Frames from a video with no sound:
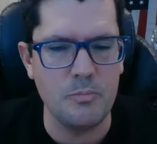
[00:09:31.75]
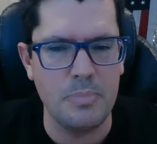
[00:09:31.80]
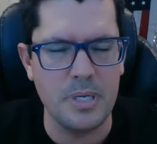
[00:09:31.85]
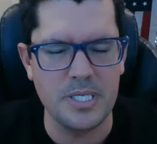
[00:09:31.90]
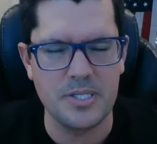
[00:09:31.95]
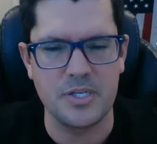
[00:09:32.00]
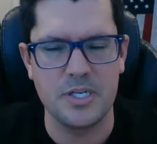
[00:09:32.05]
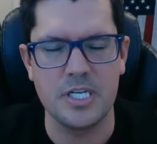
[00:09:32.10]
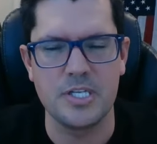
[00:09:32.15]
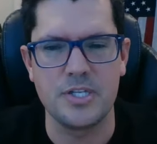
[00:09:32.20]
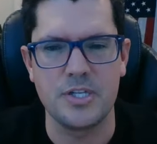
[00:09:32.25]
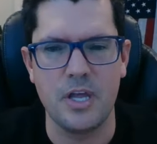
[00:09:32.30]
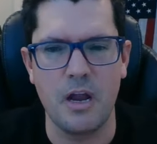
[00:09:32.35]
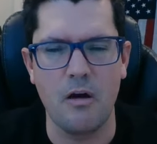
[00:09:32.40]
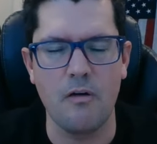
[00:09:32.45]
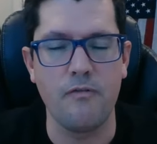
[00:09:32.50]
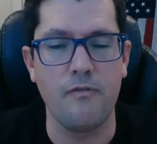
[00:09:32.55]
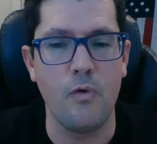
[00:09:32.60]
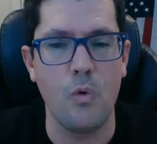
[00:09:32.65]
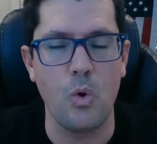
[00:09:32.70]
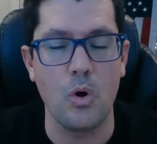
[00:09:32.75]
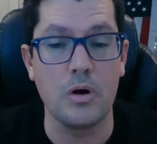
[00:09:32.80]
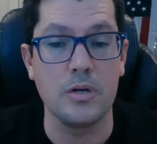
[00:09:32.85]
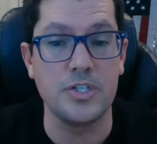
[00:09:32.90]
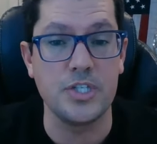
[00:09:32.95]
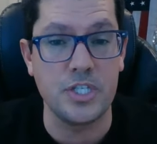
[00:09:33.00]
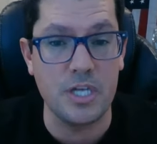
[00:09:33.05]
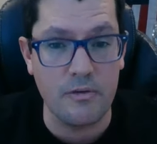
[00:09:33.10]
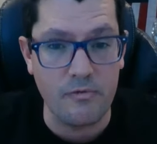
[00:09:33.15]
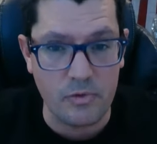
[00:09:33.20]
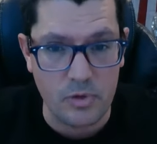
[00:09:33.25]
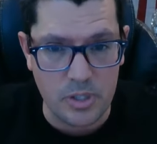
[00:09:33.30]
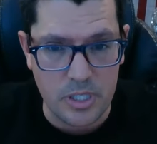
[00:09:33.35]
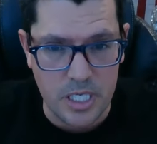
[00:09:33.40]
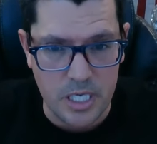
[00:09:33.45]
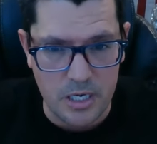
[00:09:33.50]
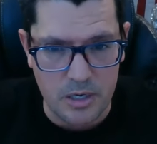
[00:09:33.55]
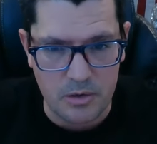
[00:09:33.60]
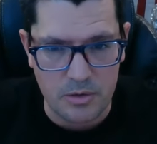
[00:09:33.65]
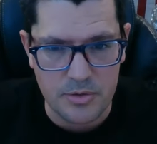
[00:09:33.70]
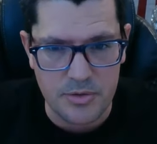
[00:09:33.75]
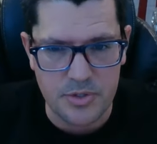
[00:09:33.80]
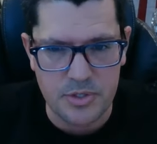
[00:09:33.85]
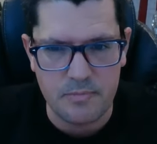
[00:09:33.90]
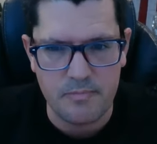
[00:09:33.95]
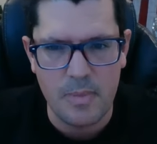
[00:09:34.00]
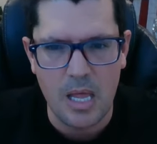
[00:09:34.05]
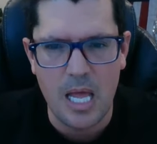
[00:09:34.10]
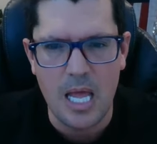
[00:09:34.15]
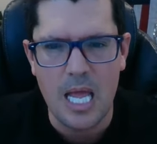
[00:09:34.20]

business there for several years.